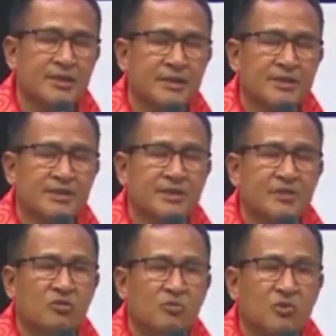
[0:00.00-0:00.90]

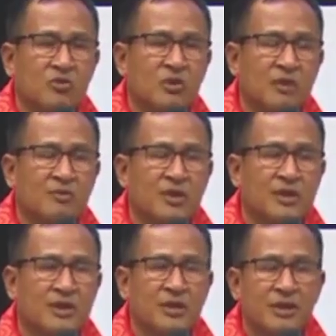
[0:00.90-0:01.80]
Zanko Mono
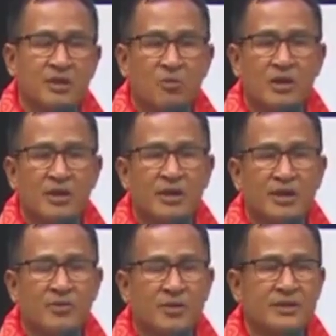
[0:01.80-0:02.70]
Glabnane, one
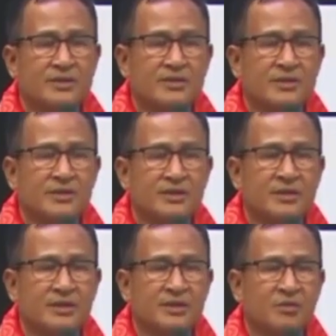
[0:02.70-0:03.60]
language,
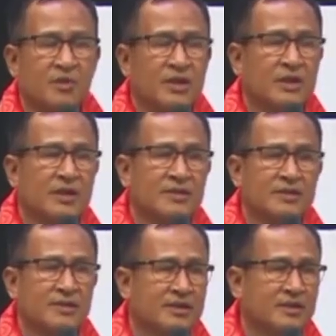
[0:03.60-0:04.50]
one
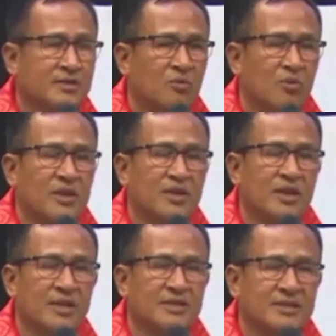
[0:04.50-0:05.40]
culture, one
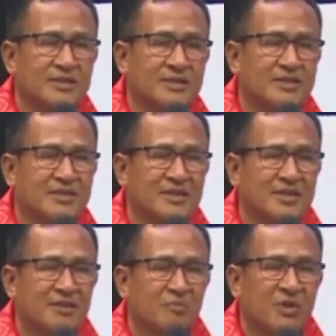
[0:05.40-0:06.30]
nation,
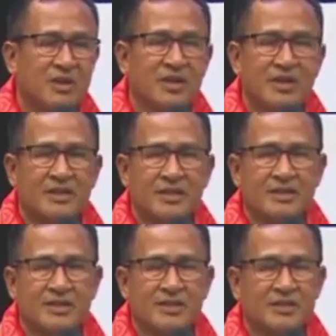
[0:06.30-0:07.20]
big
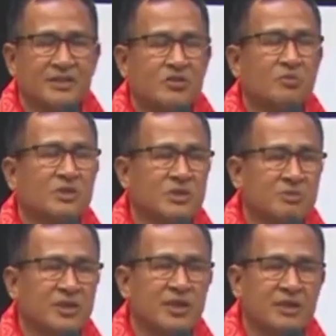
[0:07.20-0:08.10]
characteristics, Zanko
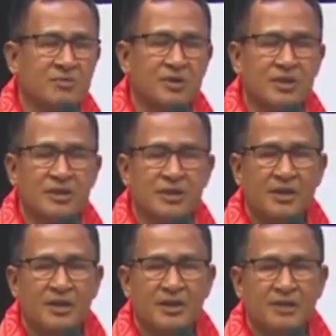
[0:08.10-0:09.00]
Puzabana Gidaman.
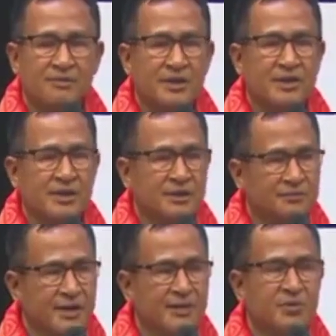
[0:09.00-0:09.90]
Even if
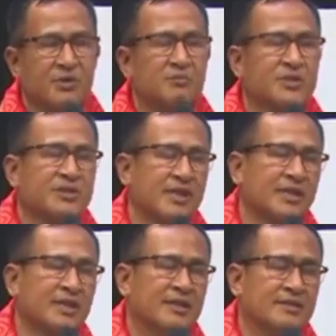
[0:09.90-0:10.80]
I am not
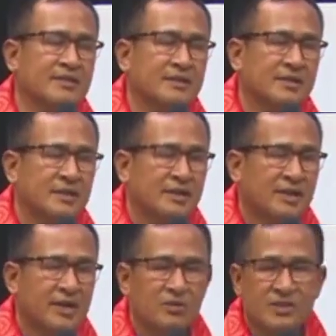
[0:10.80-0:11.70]
mistaken,
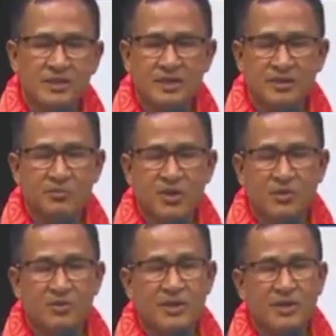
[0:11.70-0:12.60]
it was in
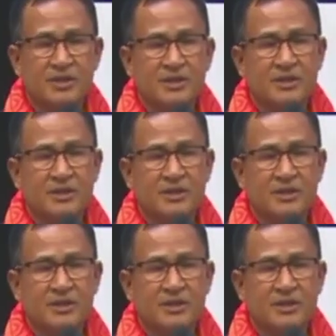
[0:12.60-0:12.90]
between